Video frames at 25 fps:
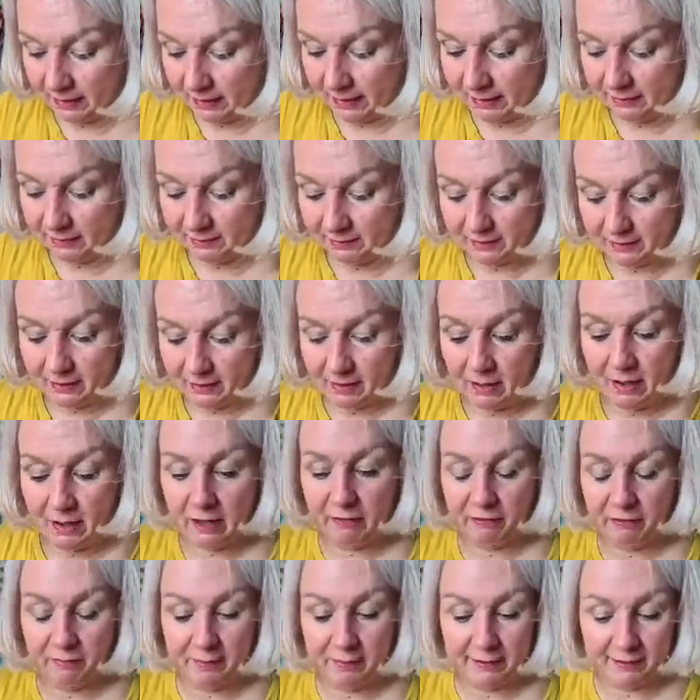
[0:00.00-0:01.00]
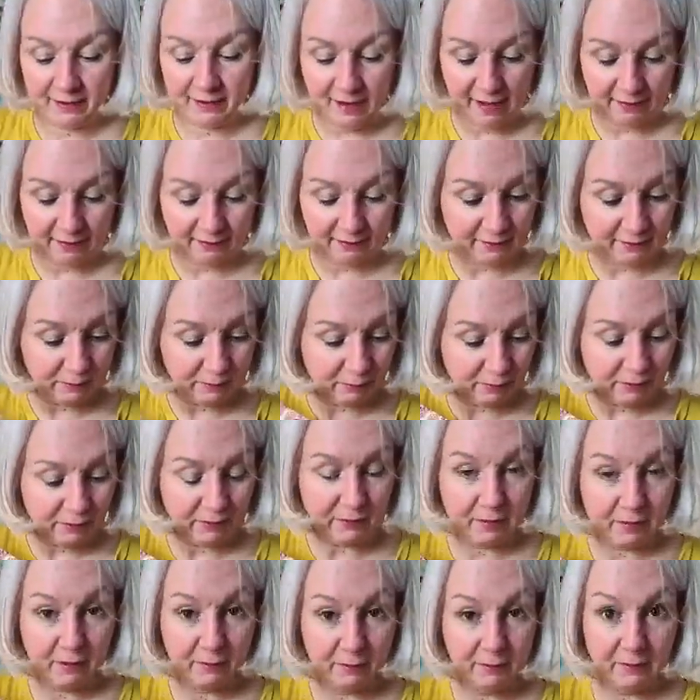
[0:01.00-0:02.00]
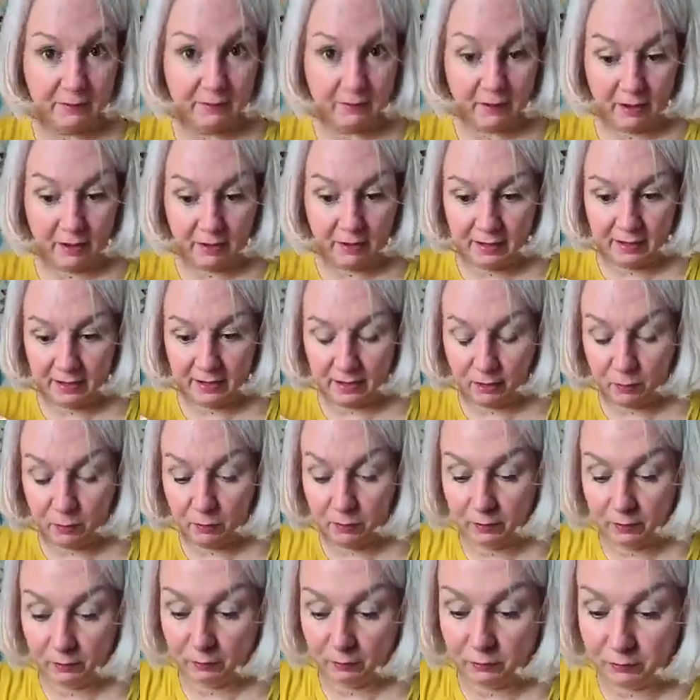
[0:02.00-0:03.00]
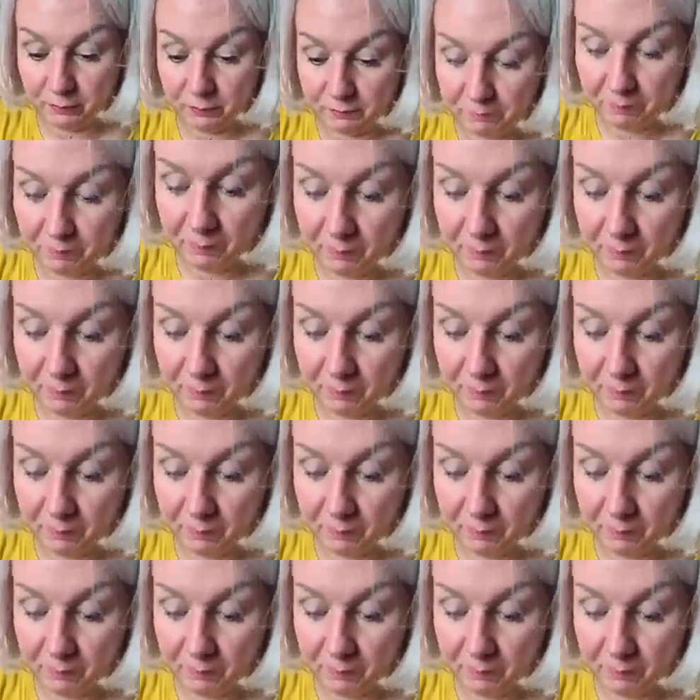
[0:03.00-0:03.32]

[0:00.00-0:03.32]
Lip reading: And I've been tasked with designing a quilt